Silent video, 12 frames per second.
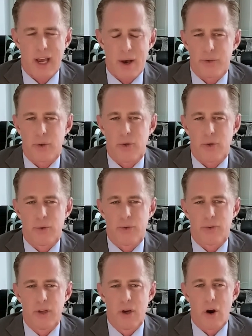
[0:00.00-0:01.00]

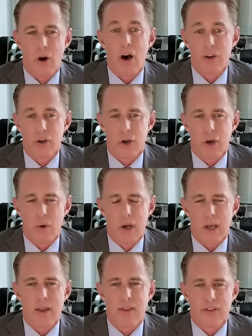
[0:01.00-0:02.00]
households are
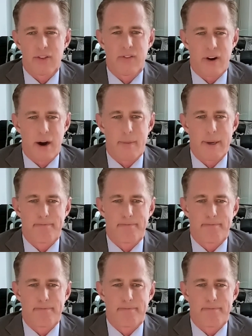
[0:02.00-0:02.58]
undergoing in this environment.